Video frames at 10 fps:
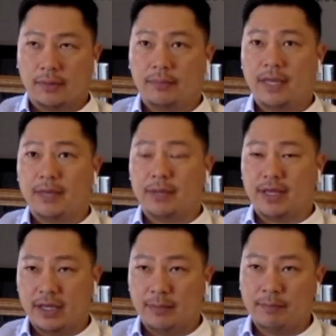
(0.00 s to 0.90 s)
may
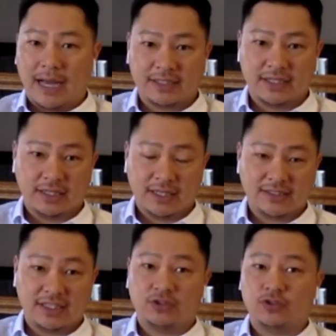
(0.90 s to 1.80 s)
be impacted in,
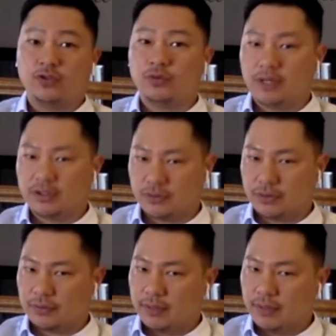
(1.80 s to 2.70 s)
let's say, 2 months
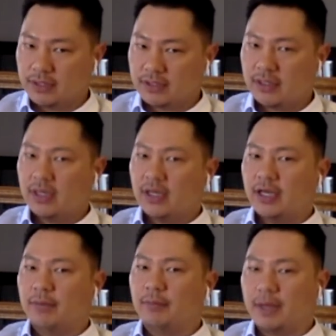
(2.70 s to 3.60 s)
or 3 months,
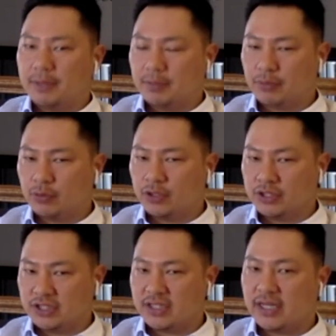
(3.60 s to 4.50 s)
it might be
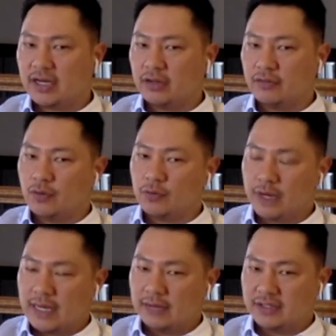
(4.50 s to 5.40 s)
prudent just to get on the phone
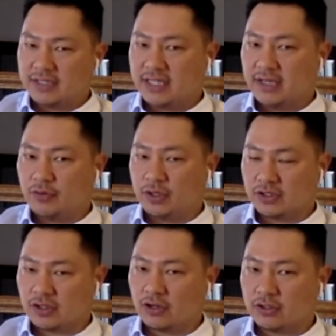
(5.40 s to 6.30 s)
right now to see if you
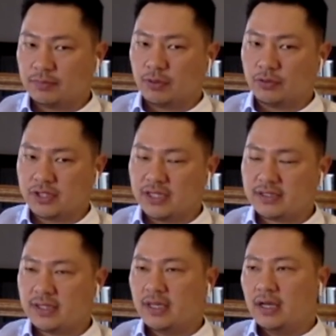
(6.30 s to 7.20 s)
can start the
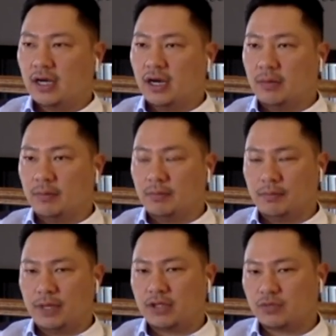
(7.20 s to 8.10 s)
process.
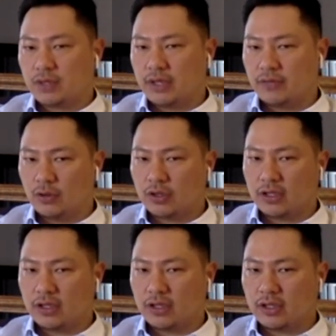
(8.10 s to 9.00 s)
Because really, if you
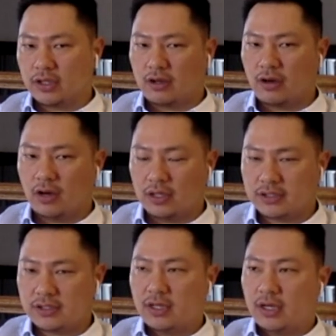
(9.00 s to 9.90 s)
look at the cost
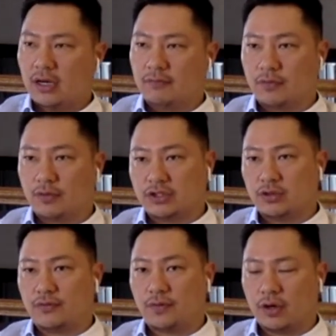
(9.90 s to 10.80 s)
for the
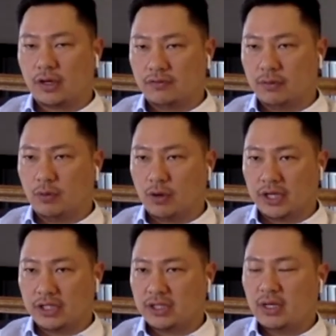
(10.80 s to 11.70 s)
deferring of the
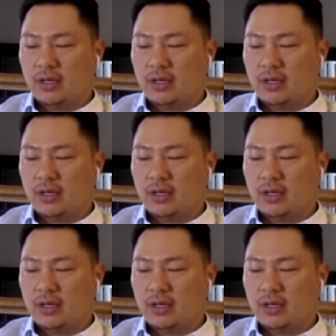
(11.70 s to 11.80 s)
mortgage,